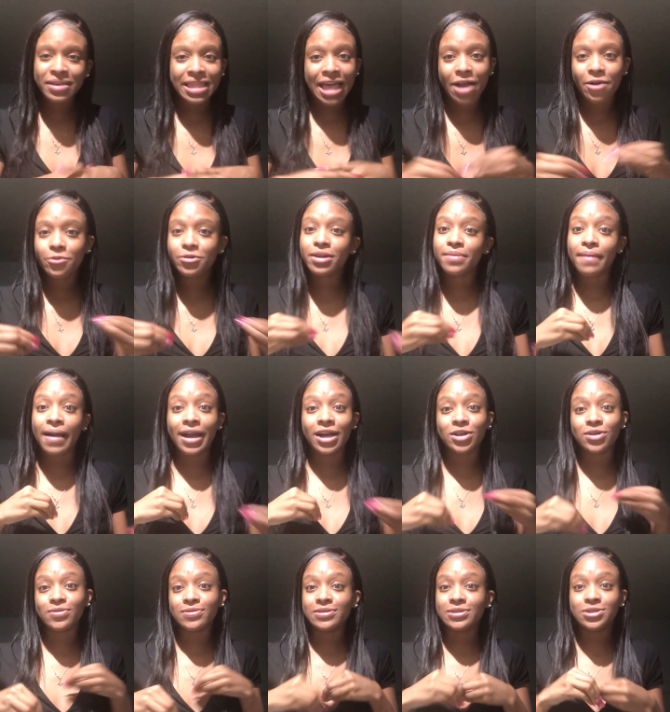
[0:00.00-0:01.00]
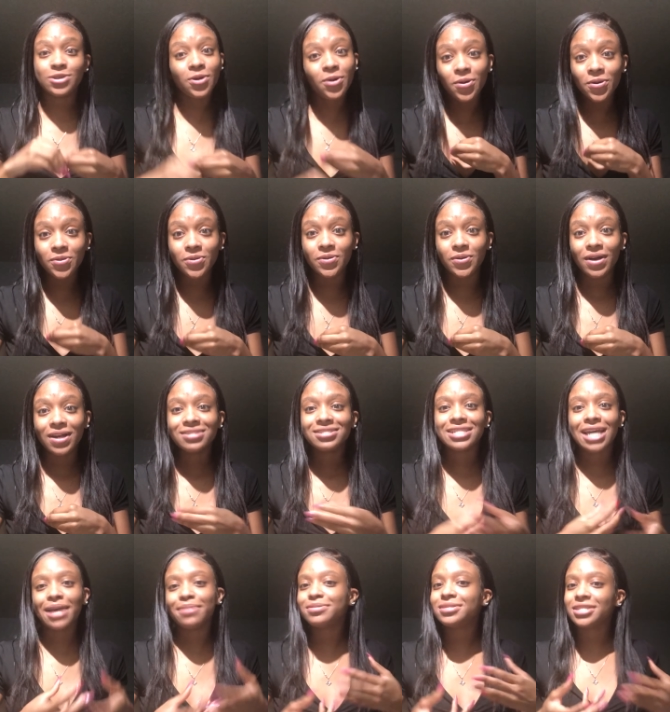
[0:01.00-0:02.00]
me. Like what am I gonna do?
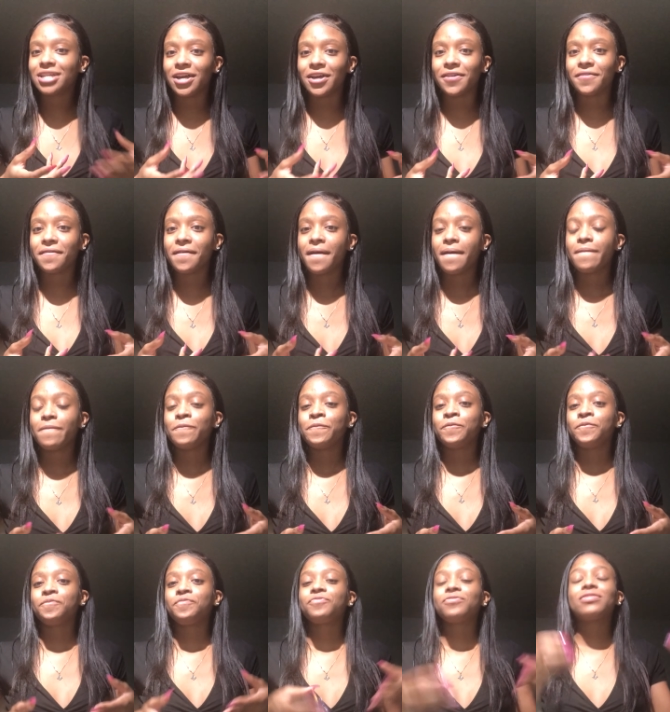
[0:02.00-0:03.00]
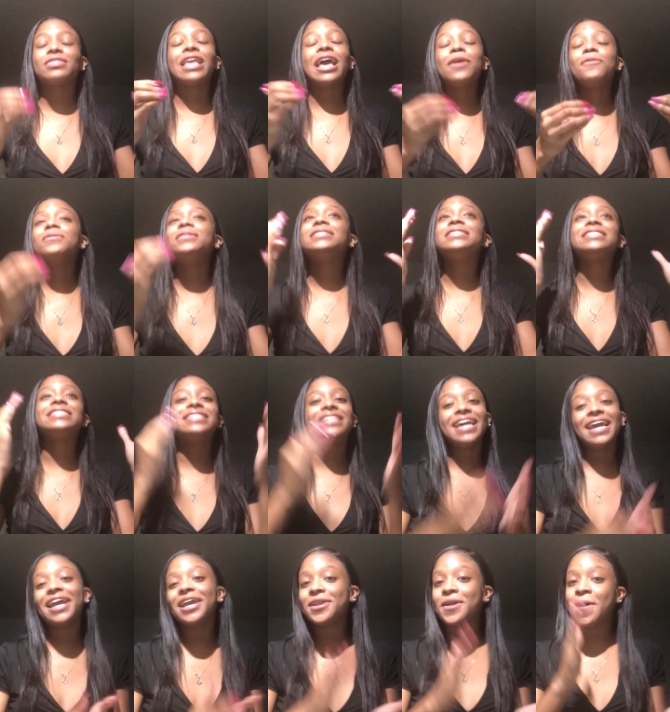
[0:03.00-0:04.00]
Type stuff. They was
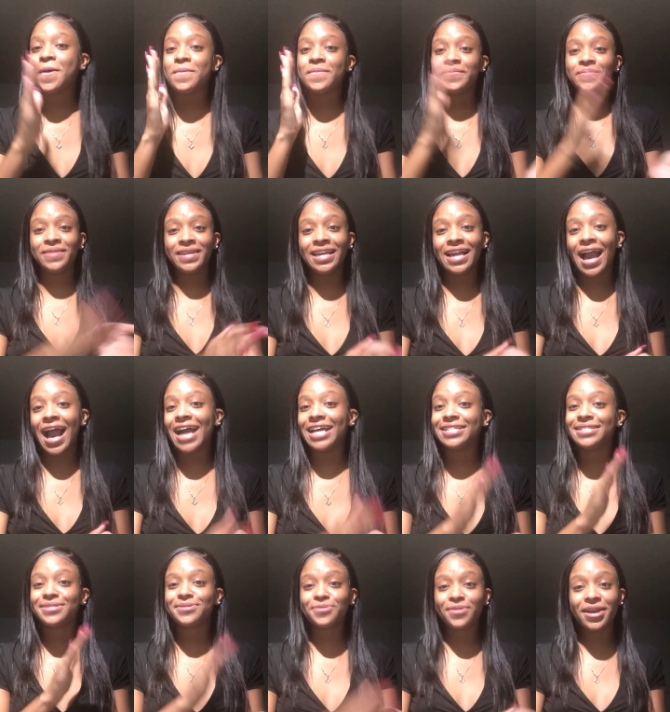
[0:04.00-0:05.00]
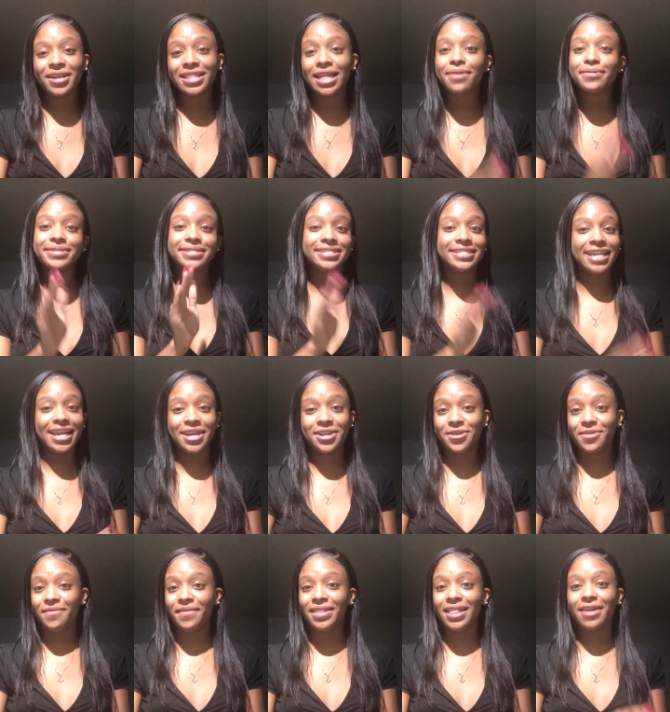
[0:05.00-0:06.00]
getting on me. I swear they was getting
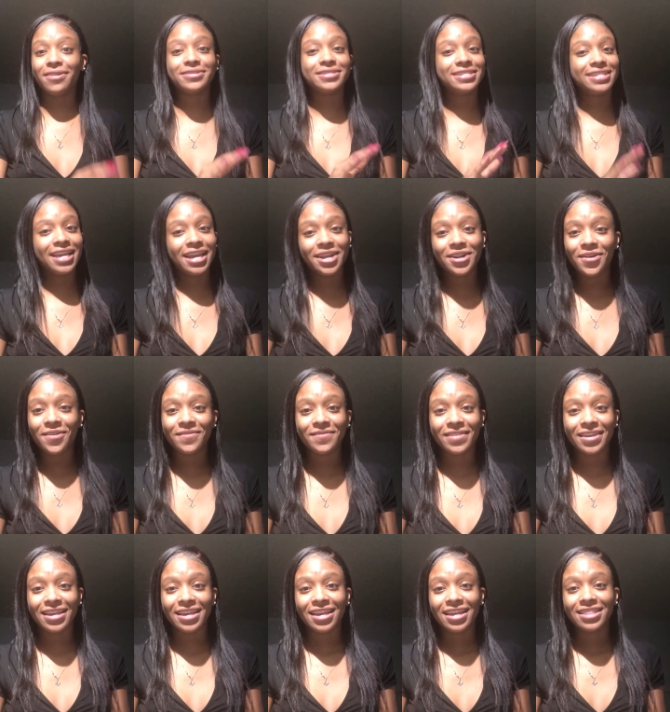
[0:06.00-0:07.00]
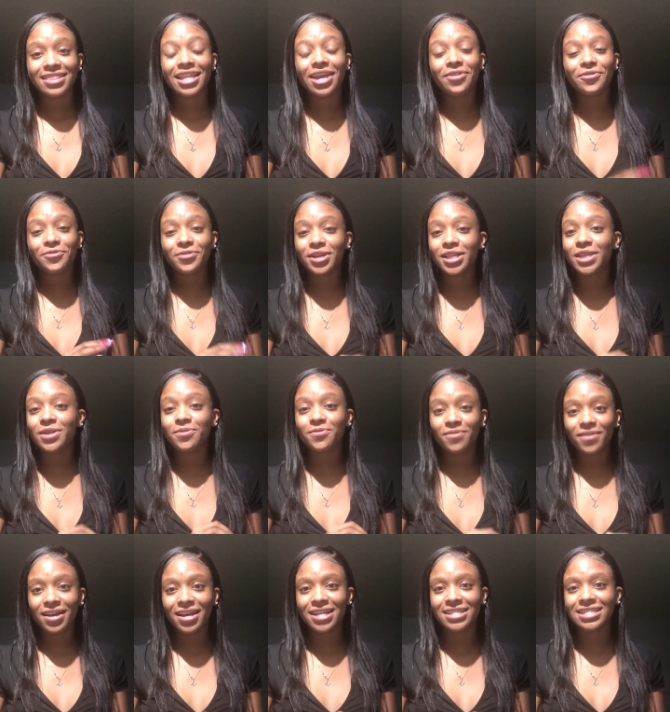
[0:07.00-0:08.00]
on me. They was getting on me. They really
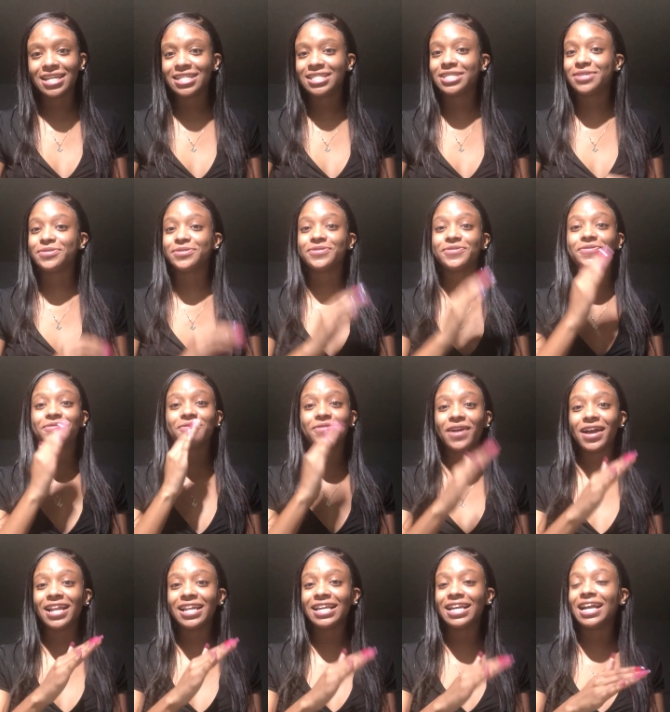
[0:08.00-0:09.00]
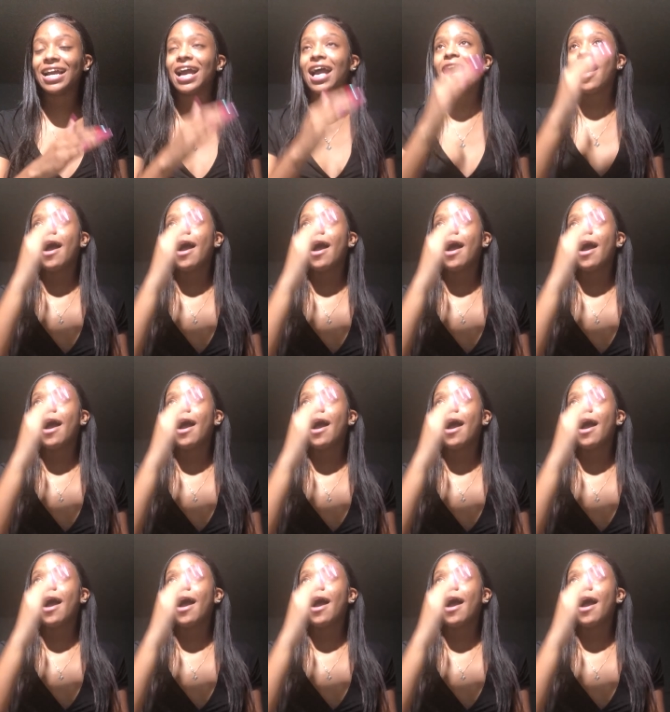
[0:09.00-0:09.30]
was. That shit was funny.